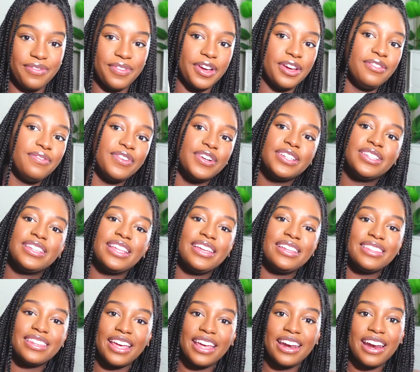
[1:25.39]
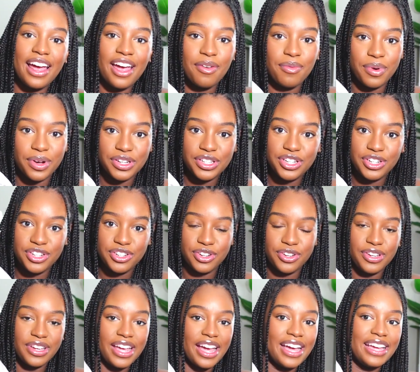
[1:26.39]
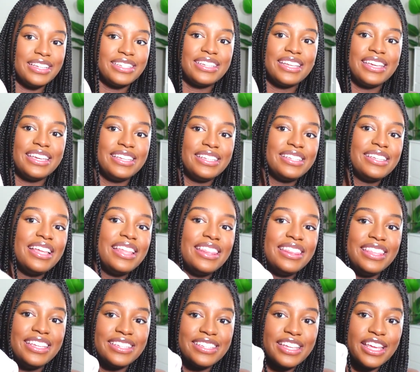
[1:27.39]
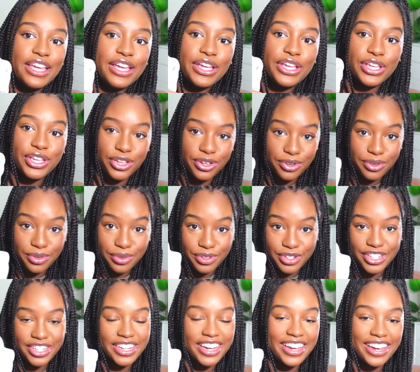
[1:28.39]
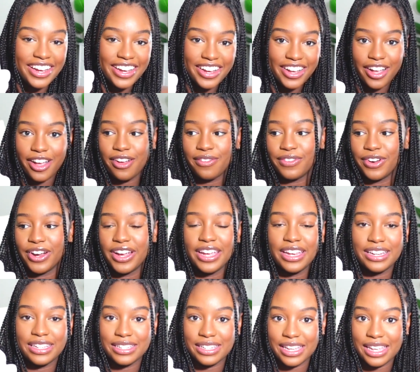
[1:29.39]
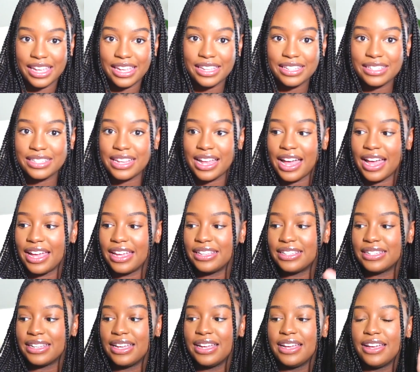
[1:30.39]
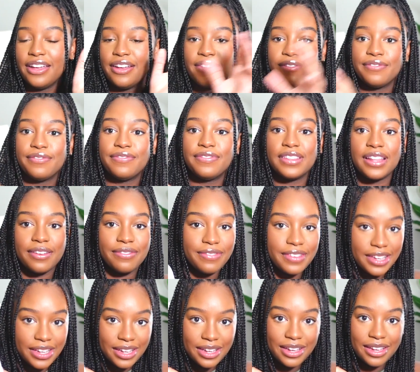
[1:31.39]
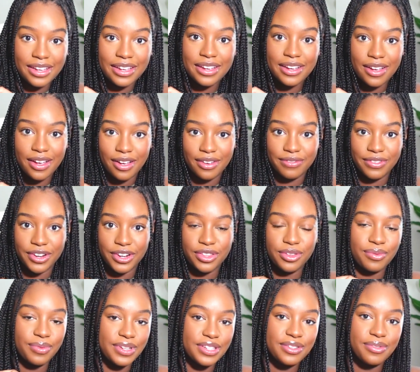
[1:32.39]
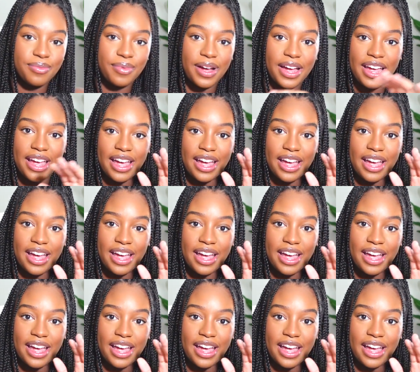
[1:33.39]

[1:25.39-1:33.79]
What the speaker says: very first thing that I want to show you guys is this huge cover. It is a king size fluffy cover. The reason why